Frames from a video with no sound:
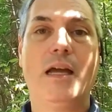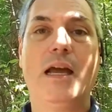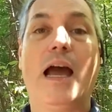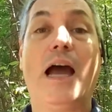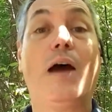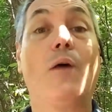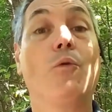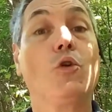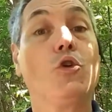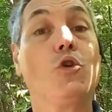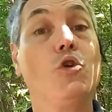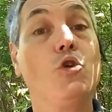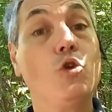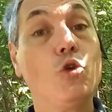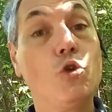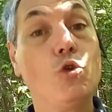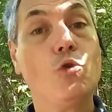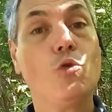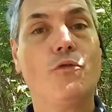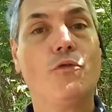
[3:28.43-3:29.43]
I want you
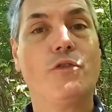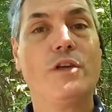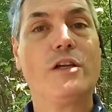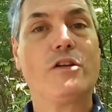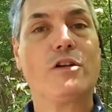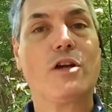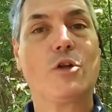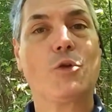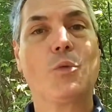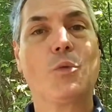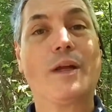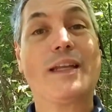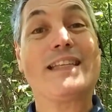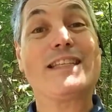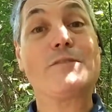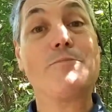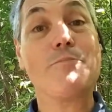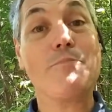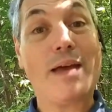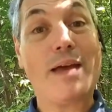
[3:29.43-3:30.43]
to figure out what is
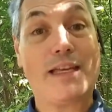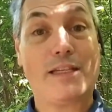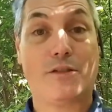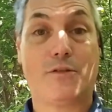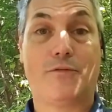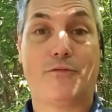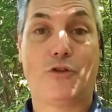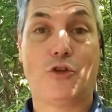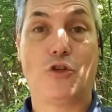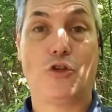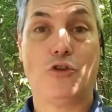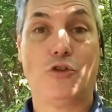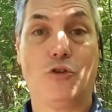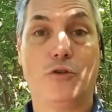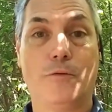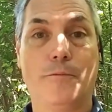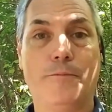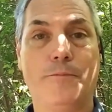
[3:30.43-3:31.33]
best for you.